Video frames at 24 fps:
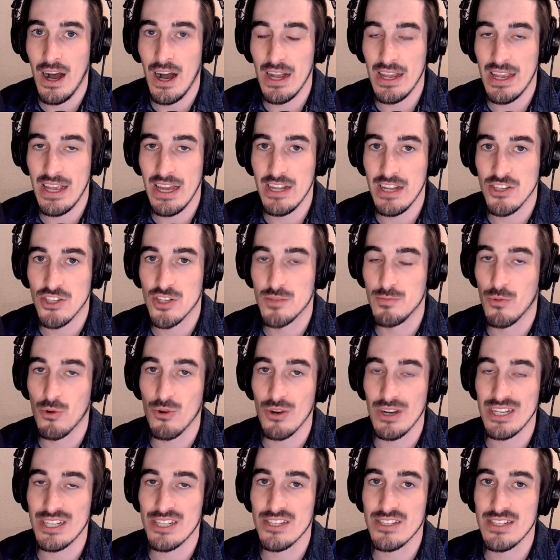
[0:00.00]
against
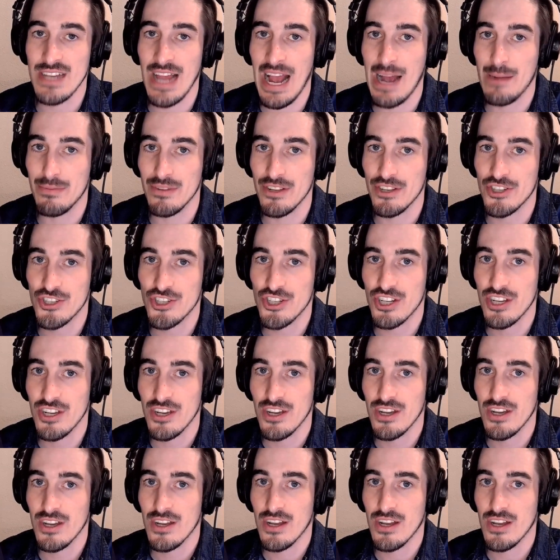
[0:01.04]
more established